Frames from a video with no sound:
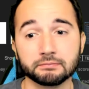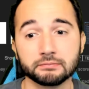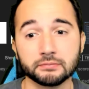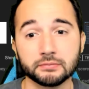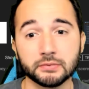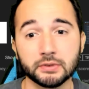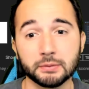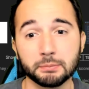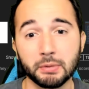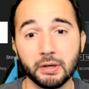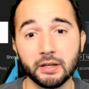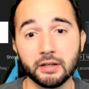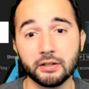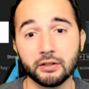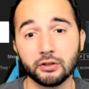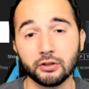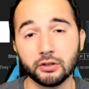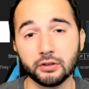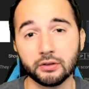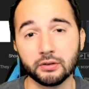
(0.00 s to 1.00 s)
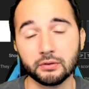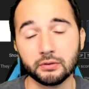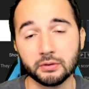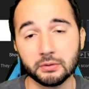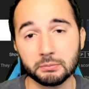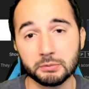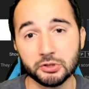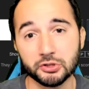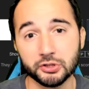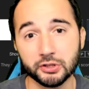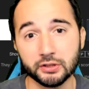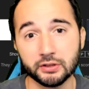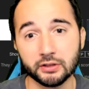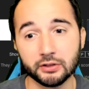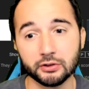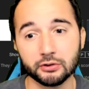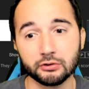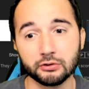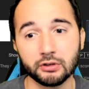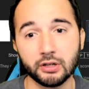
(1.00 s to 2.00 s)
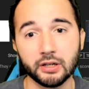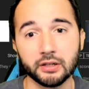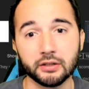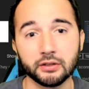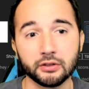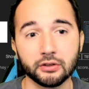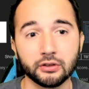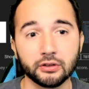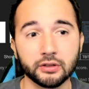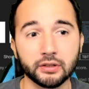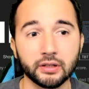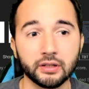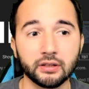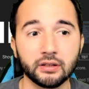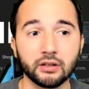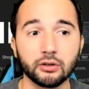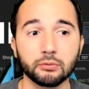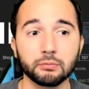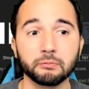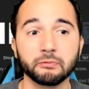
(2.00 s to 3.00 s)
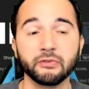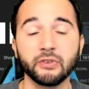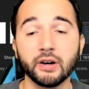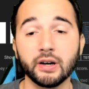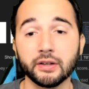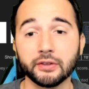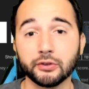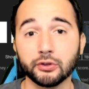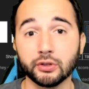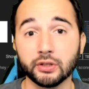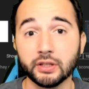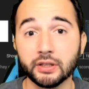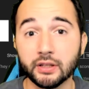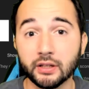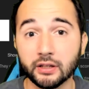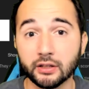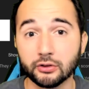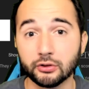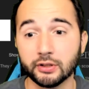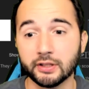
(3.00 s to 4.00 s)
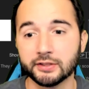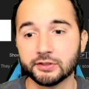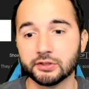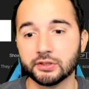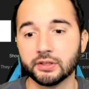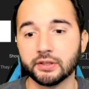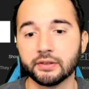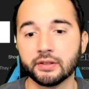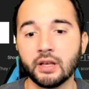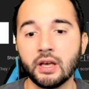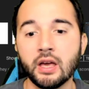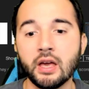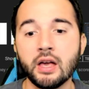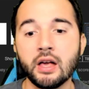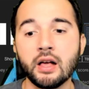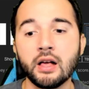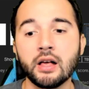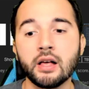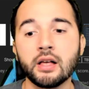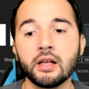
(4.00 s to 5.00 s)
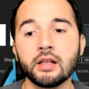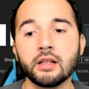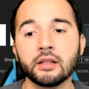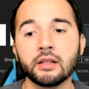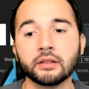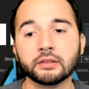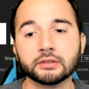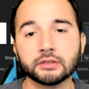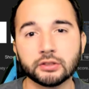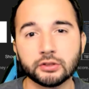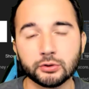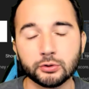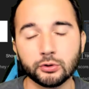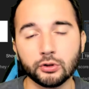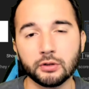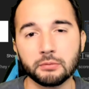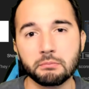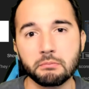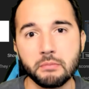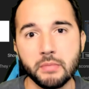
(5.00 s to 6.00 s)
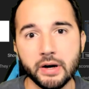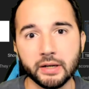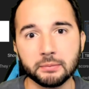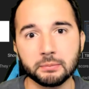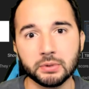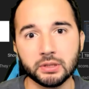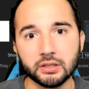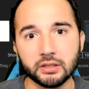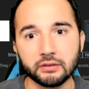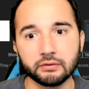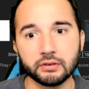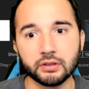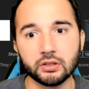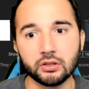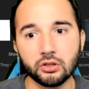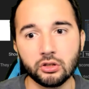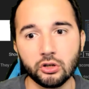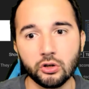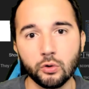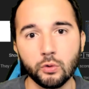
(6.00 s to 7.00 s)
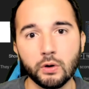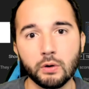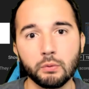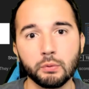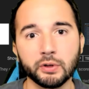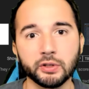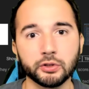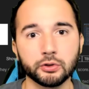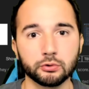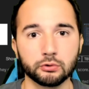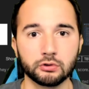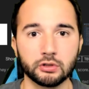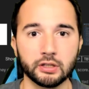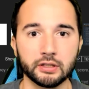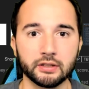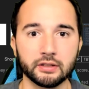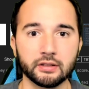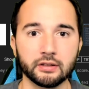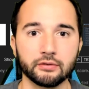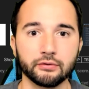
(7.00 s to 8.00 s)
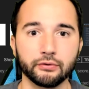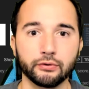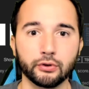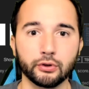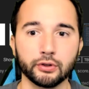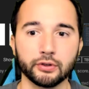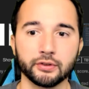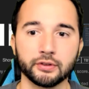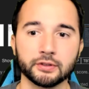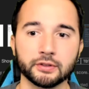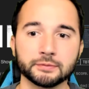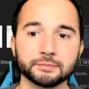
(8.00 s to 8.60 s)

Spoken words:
Depending on the machine that you run it on and how fast your internet connection is, the score might be even lower when you run it at first.